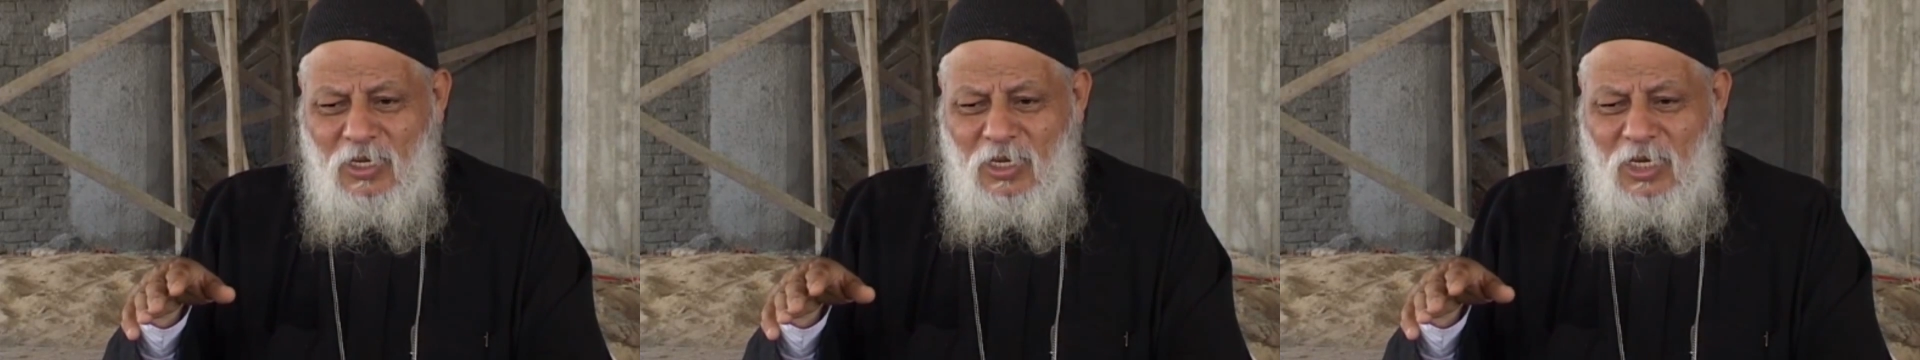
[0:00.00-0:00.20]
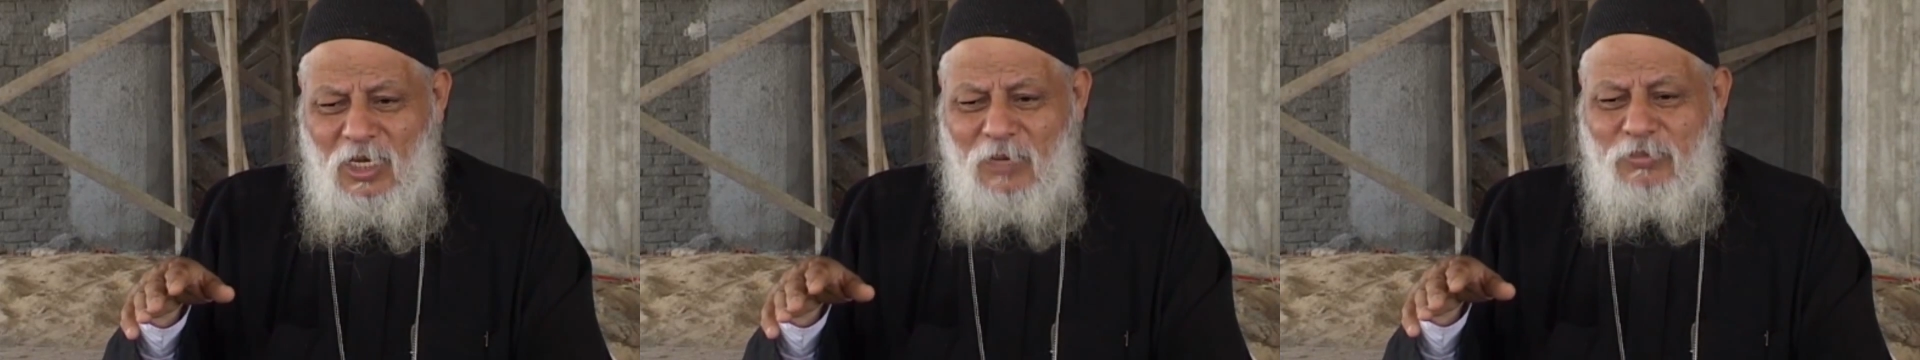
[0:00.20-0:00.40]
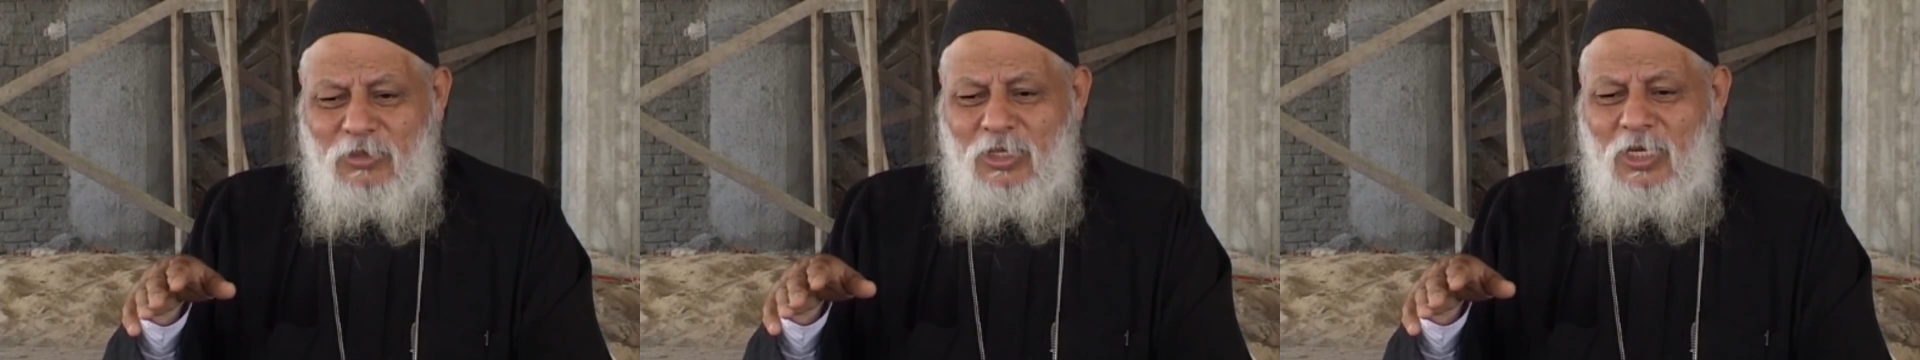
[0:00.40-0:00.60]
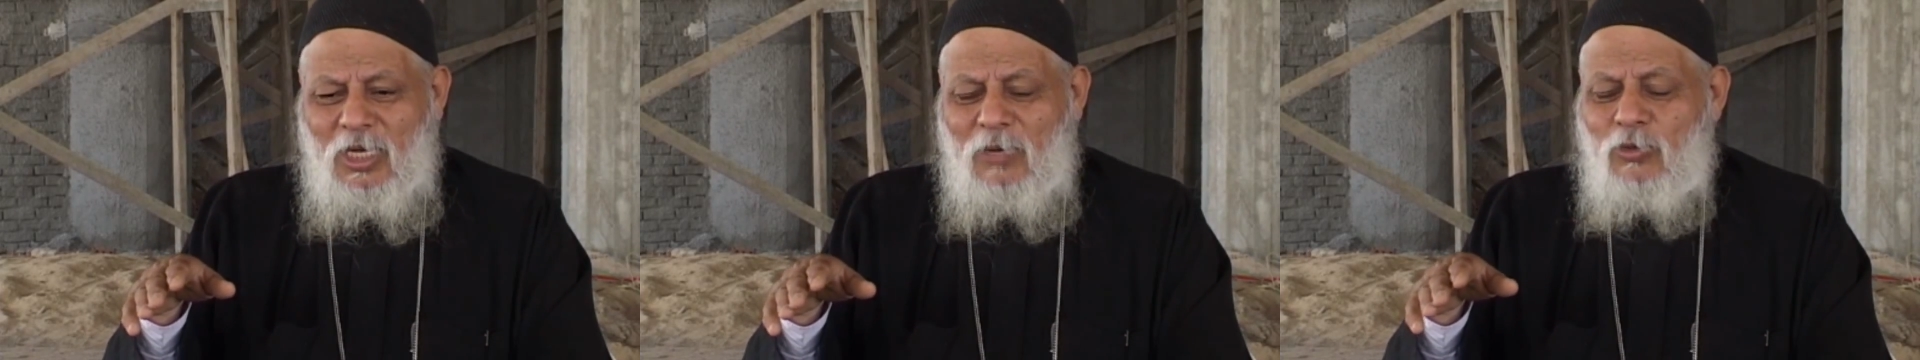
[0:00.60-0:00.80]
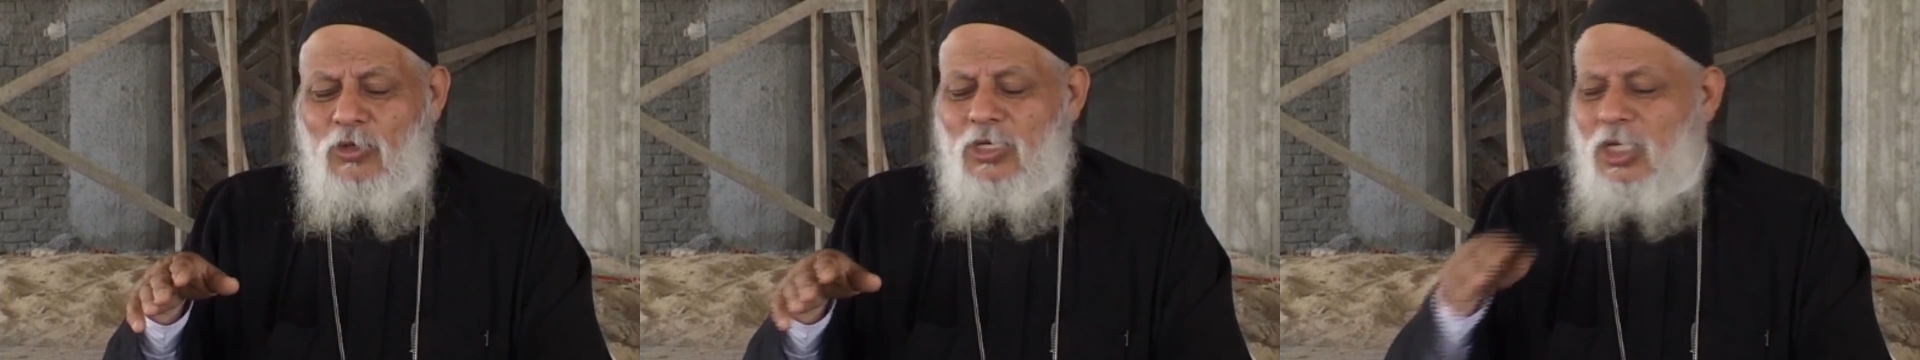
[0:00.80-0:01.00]
Then kiss
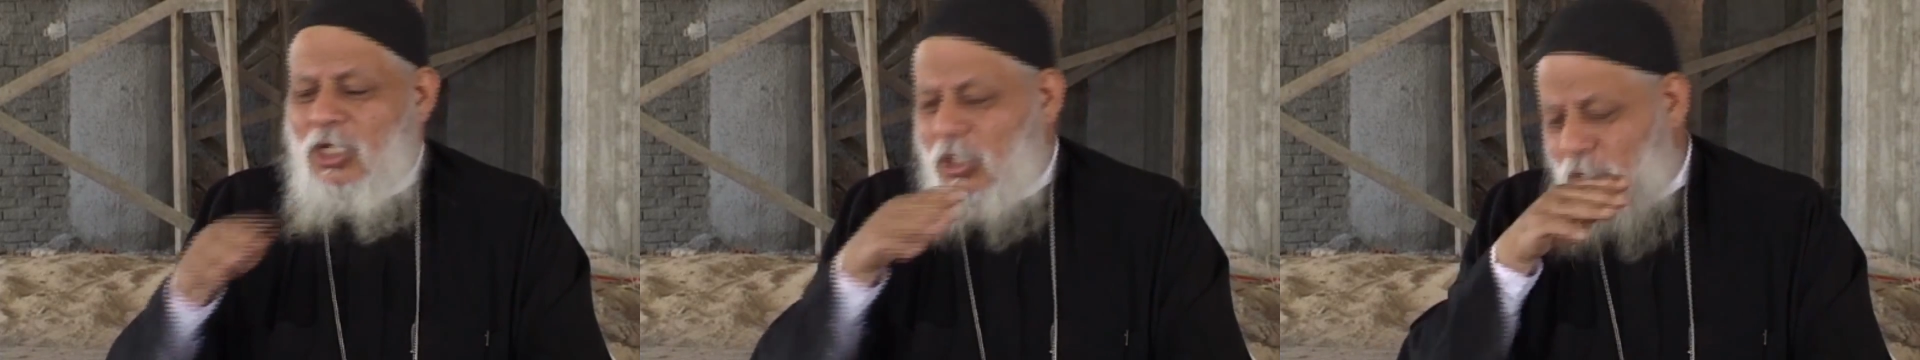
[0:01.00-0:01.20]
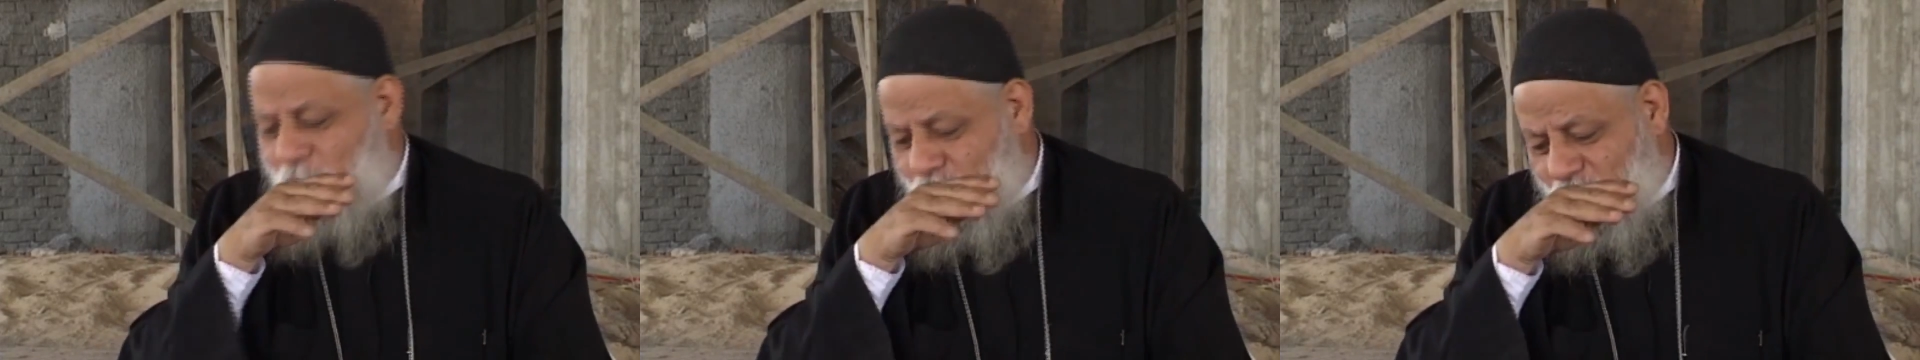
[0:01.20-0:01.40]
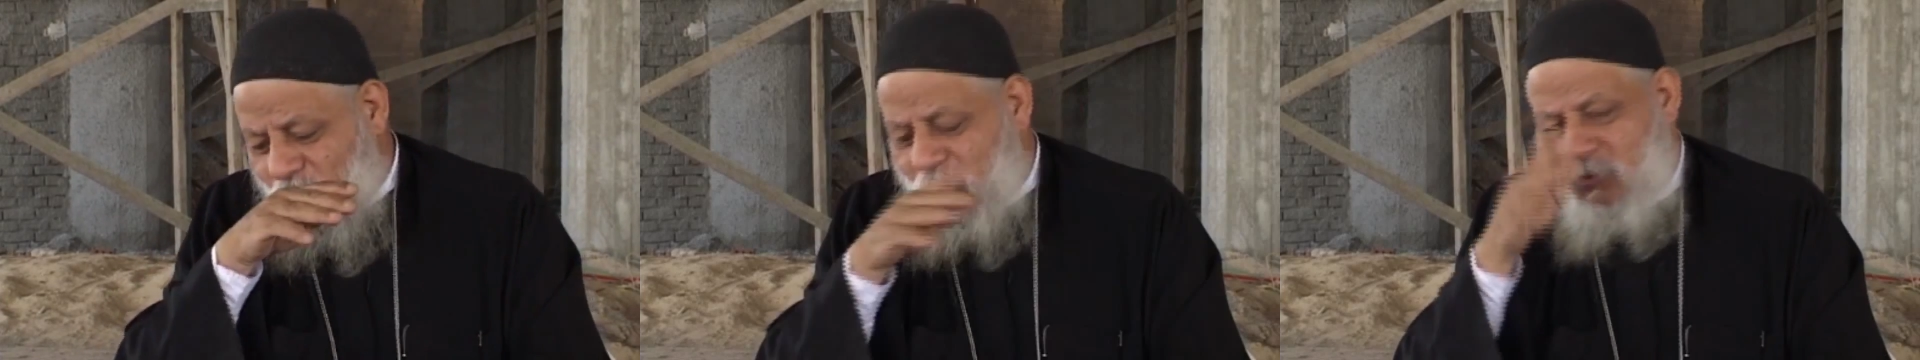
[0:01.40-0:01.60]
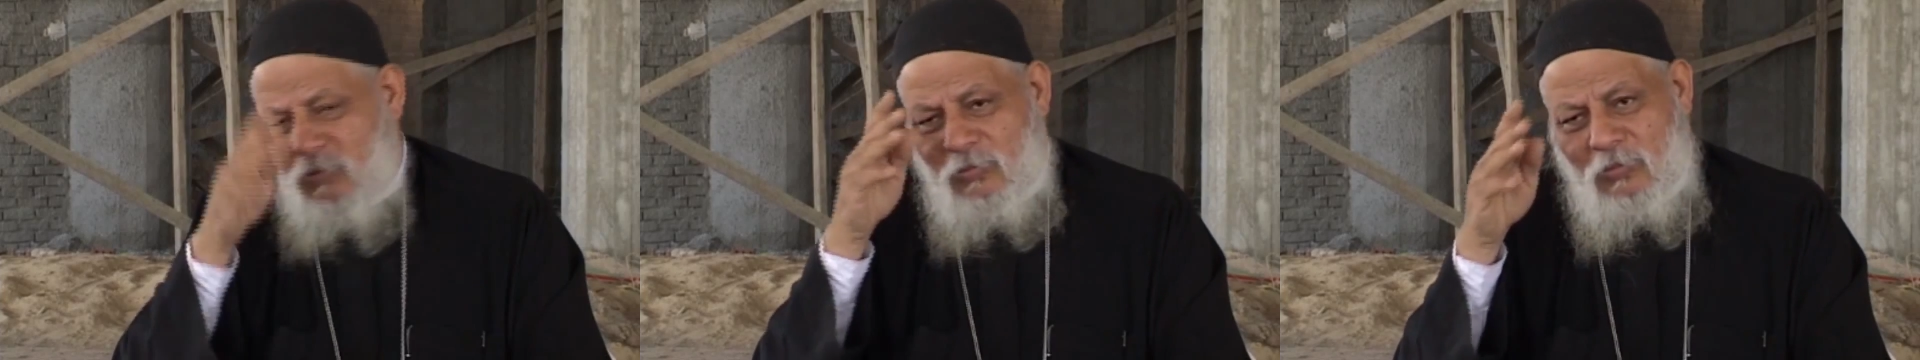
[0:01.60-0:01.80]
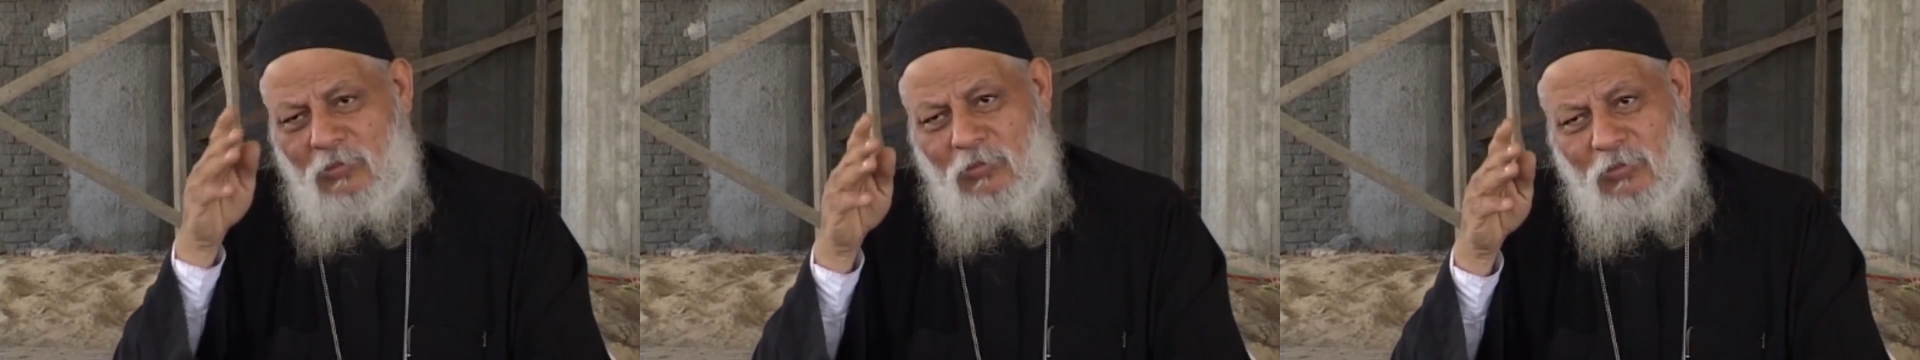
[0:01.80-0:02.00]
their head,
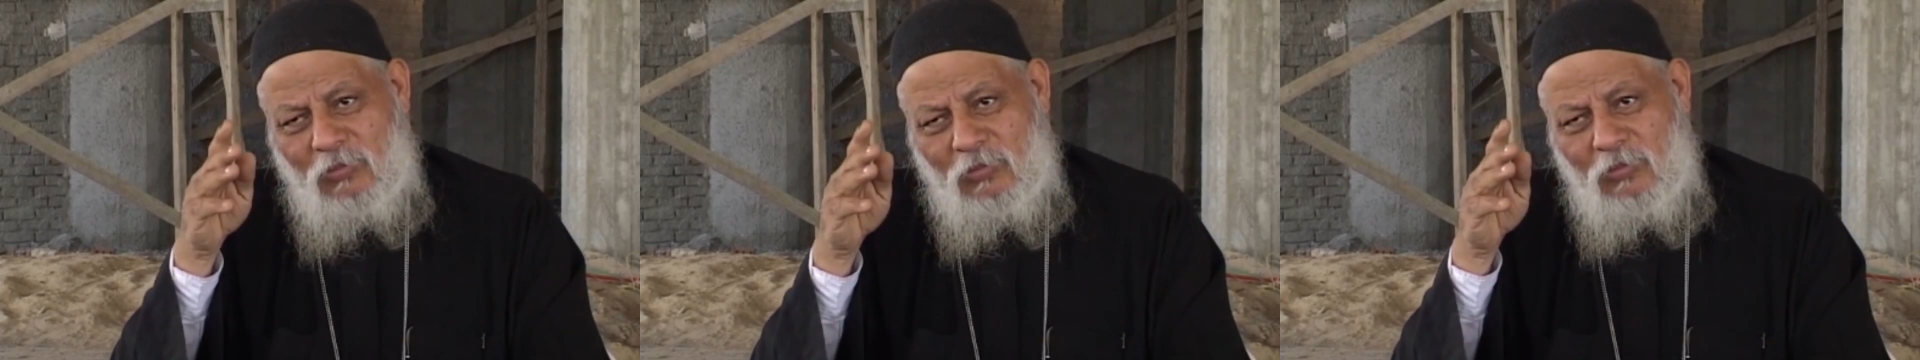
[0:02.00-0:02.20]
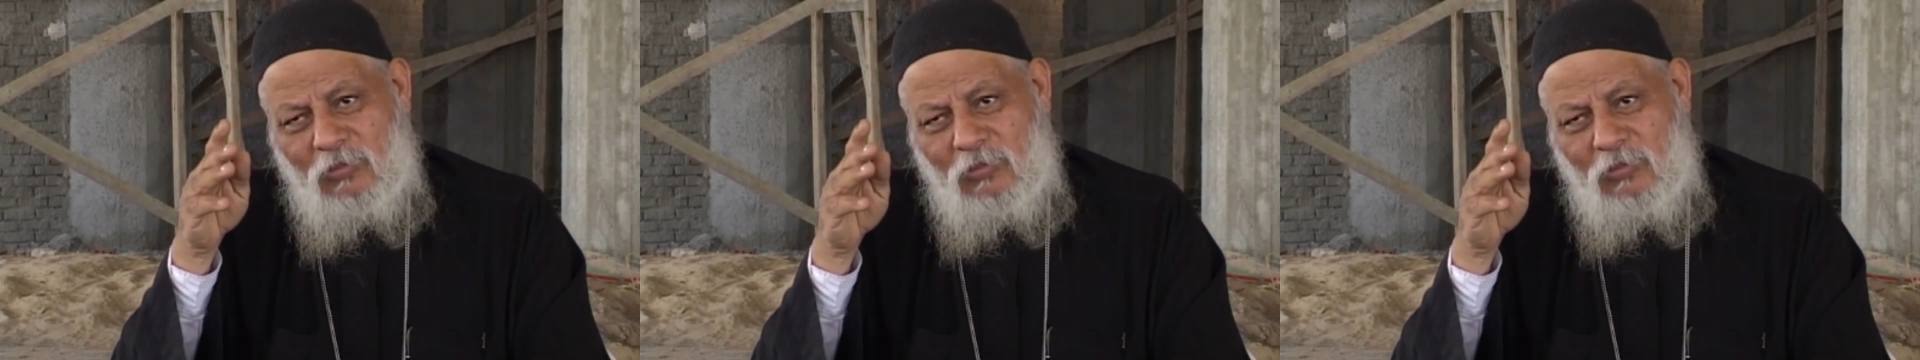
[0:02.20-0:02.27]
and